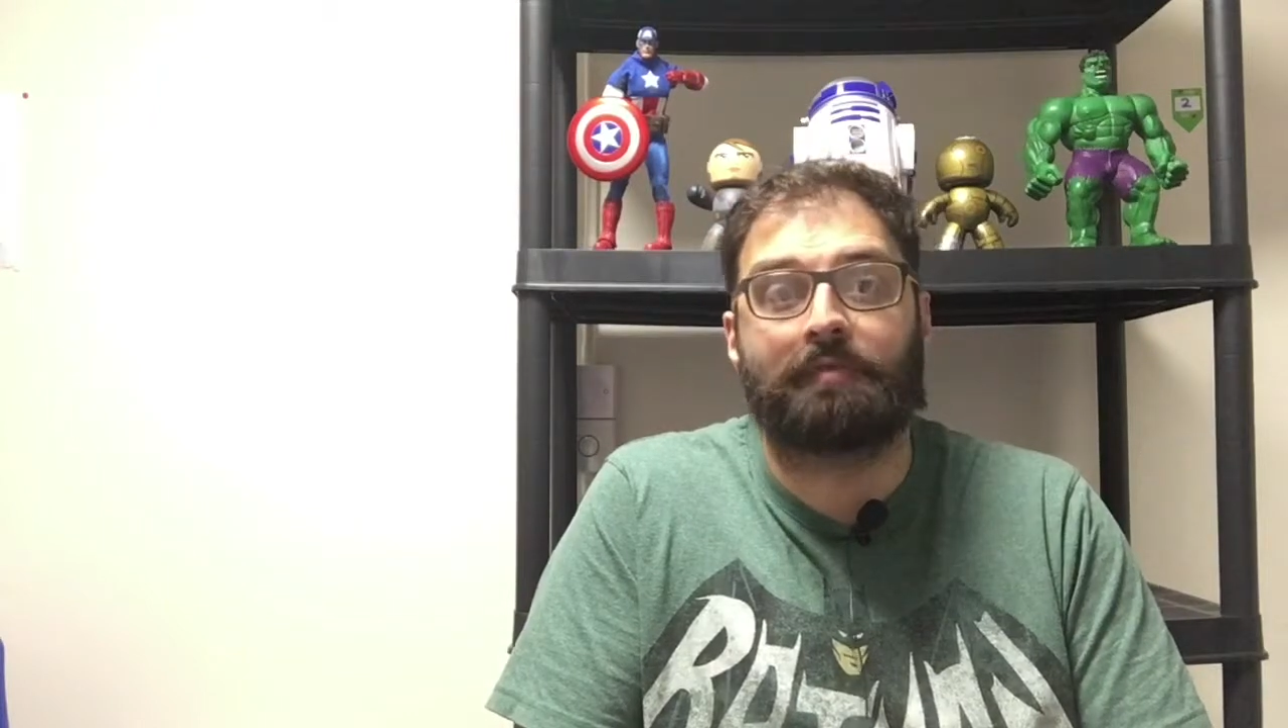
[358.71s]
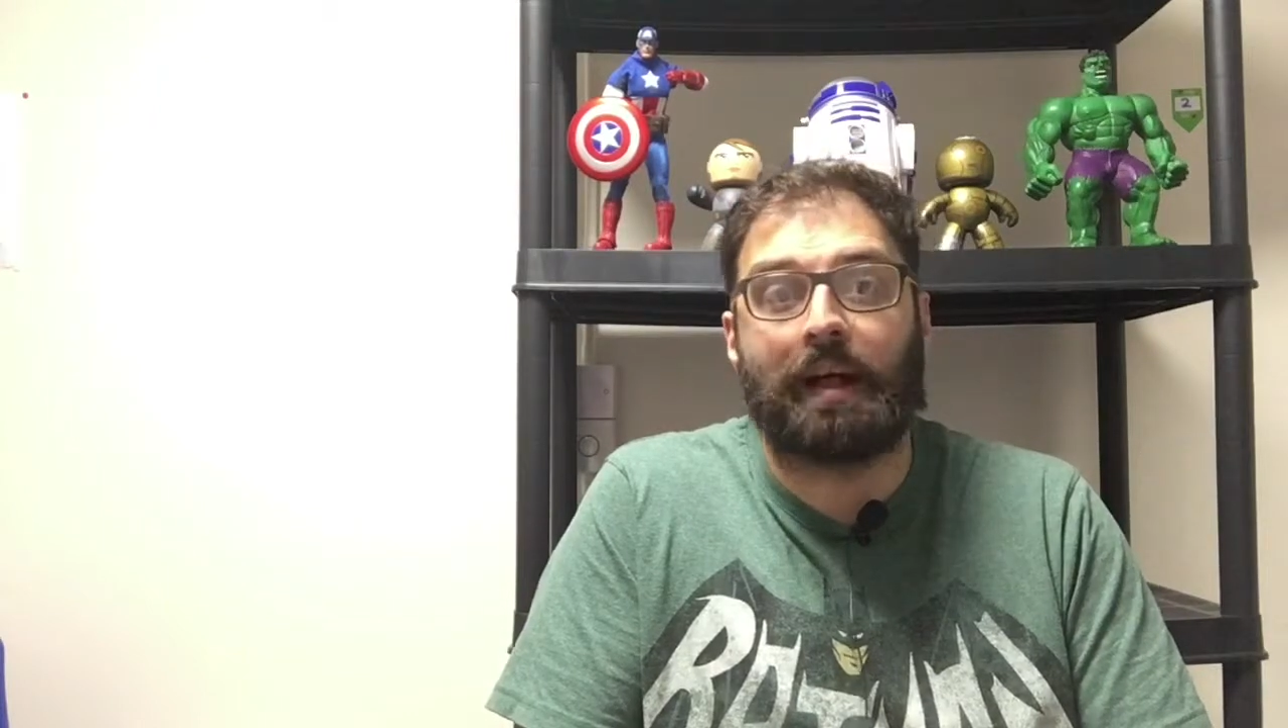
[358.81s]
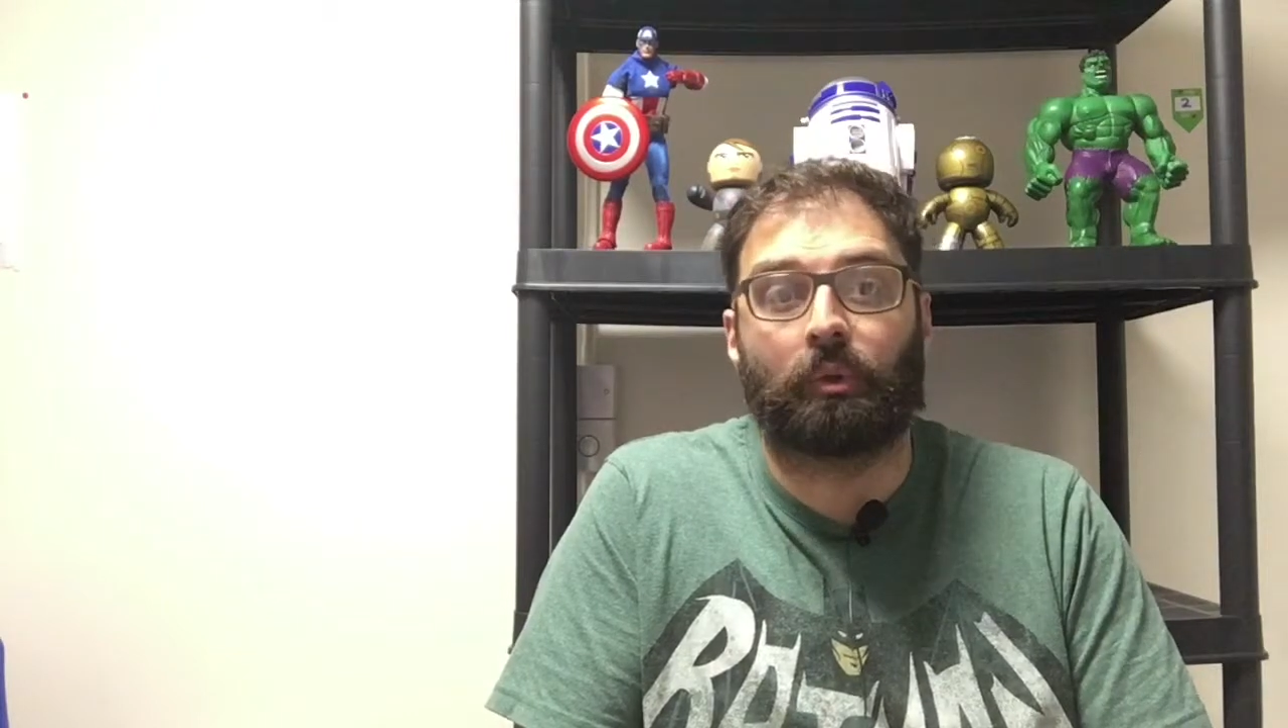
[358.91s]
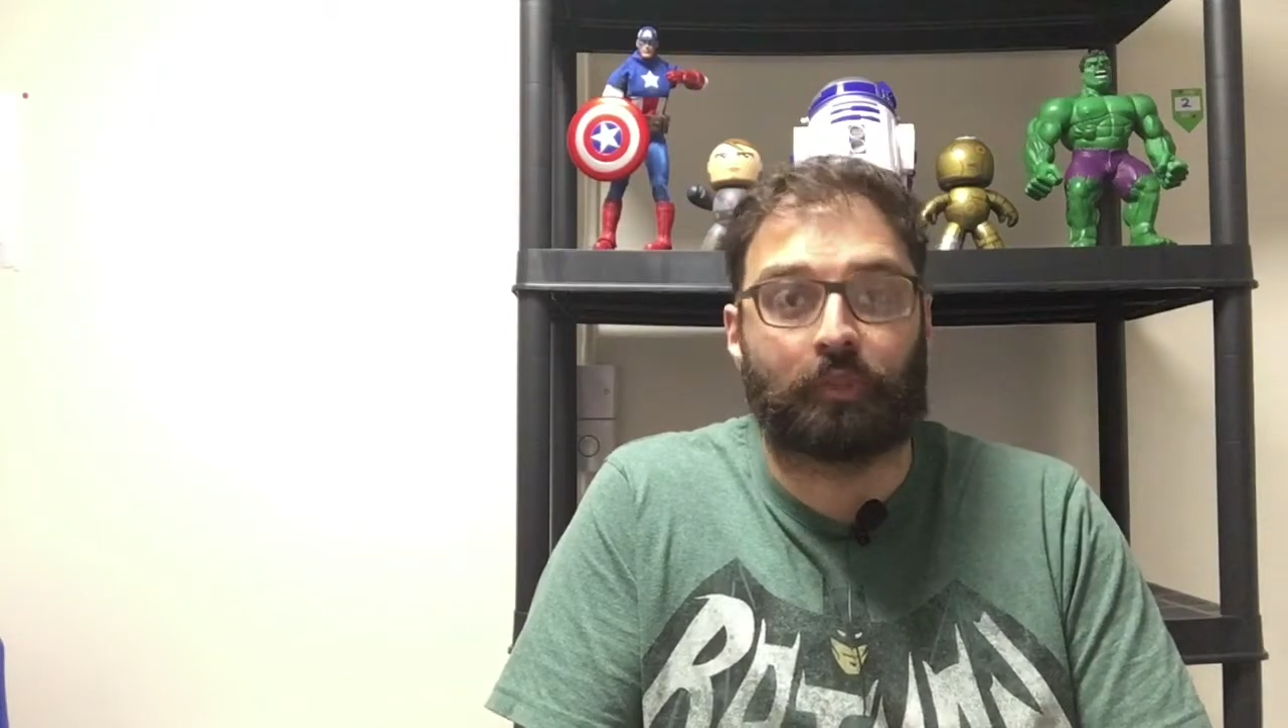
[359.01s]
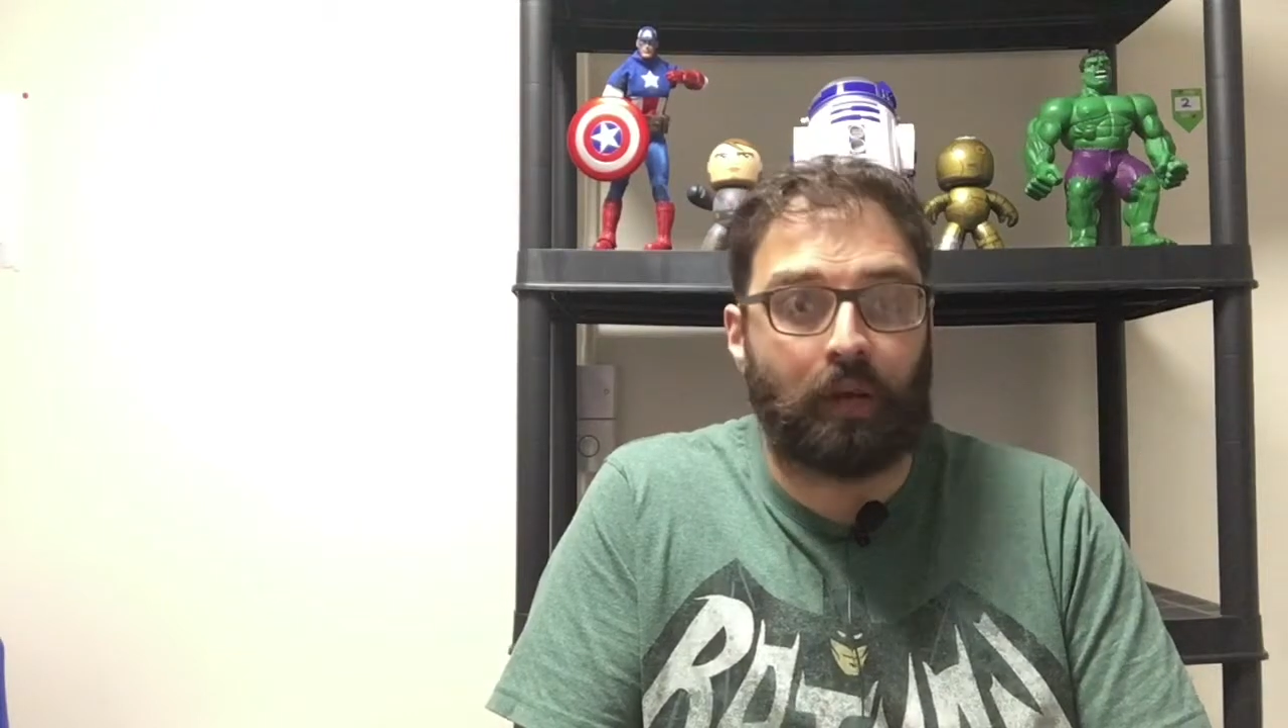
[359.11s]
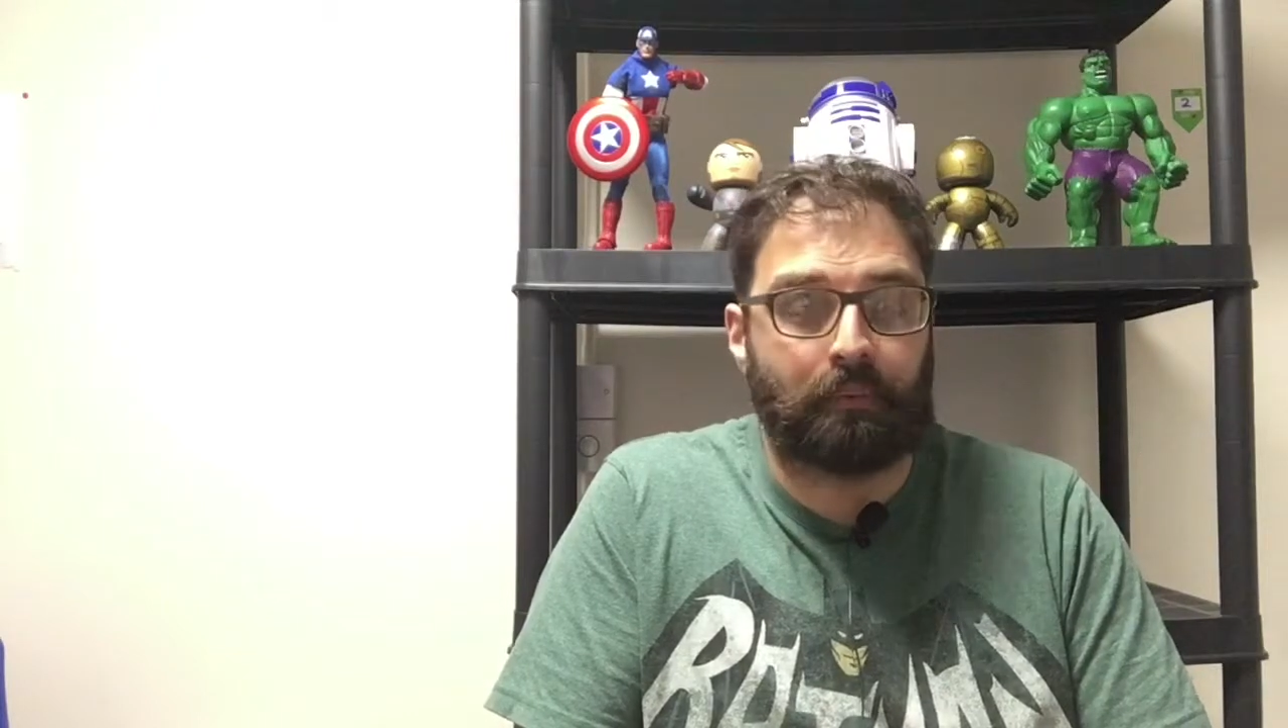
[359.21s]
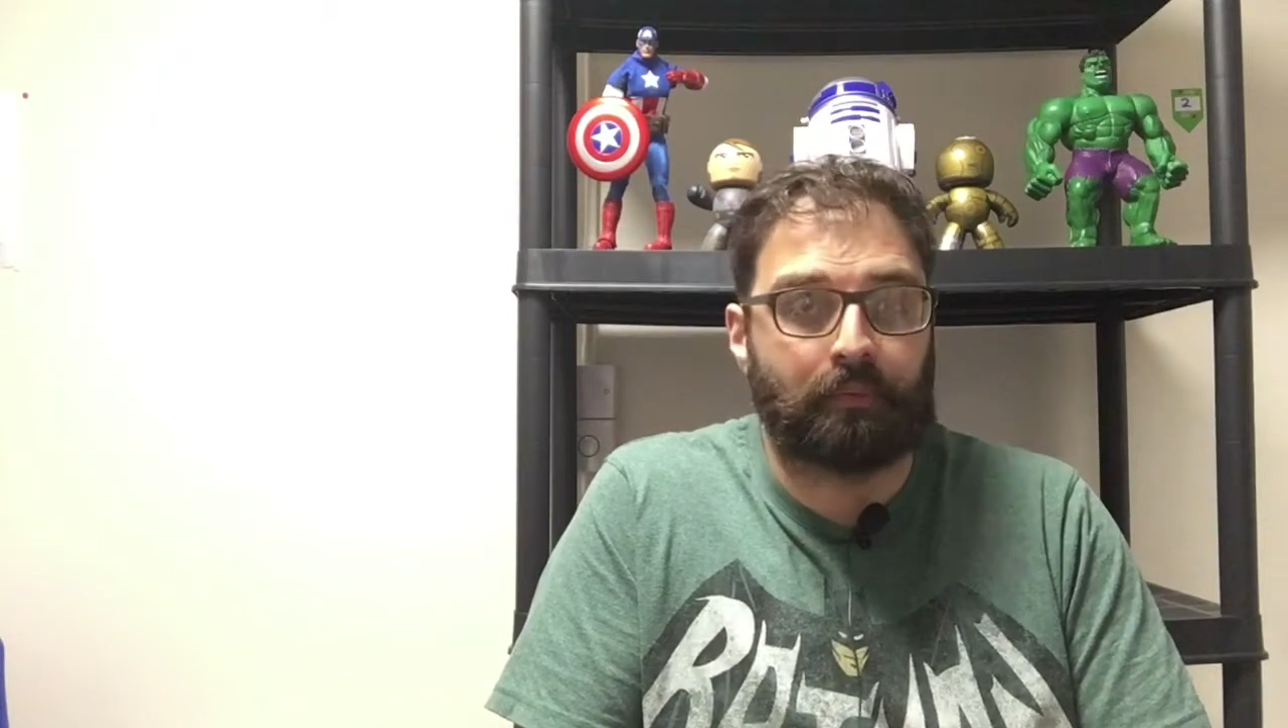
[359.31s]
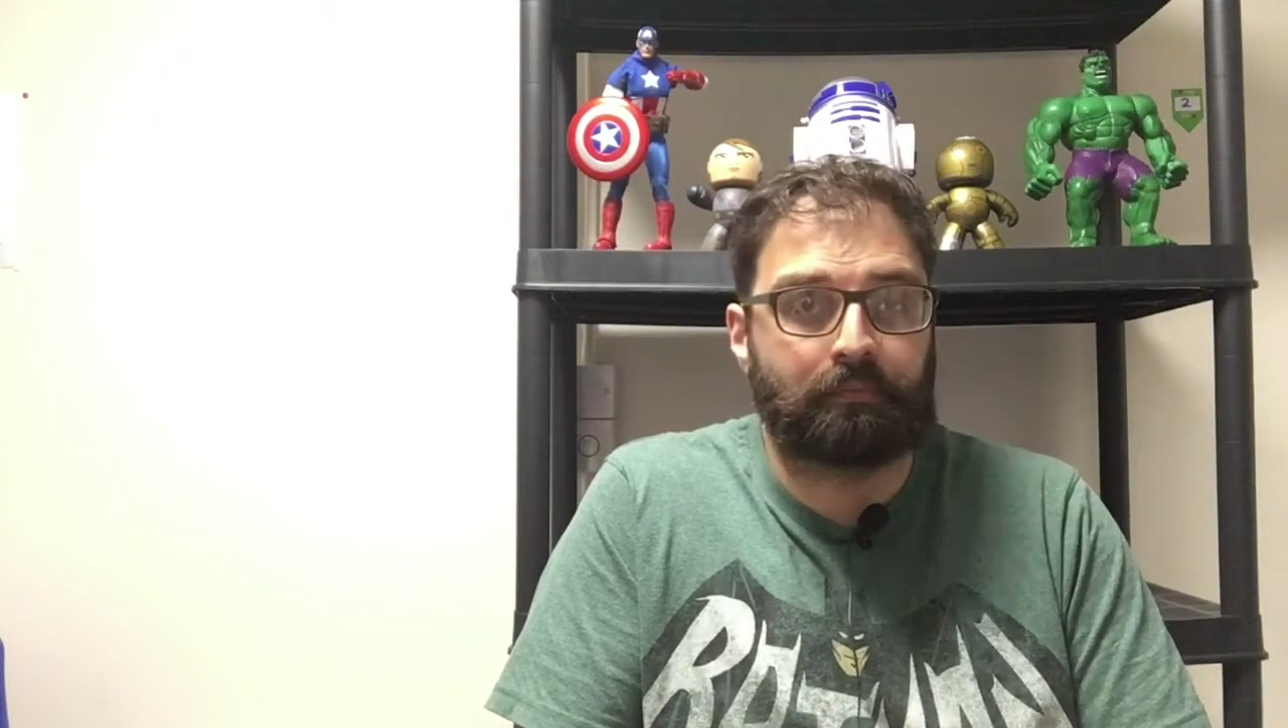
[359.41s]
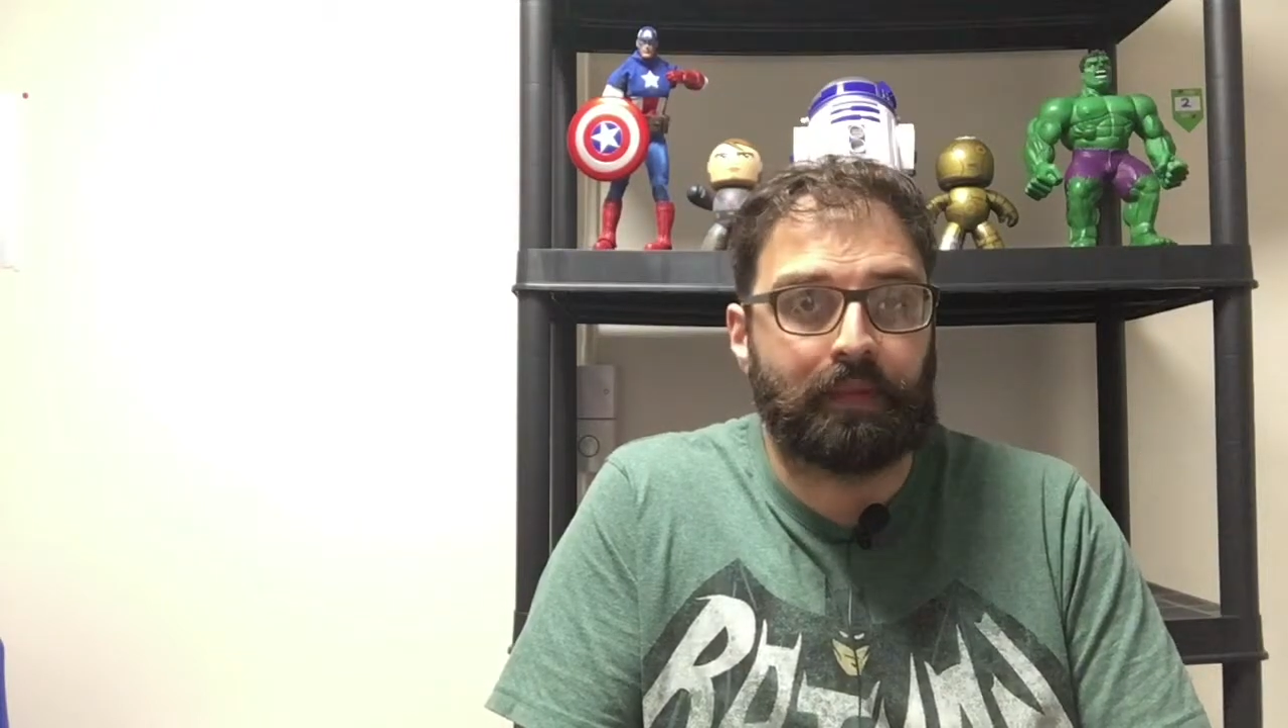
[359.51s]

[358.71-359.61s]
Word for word: fouled up.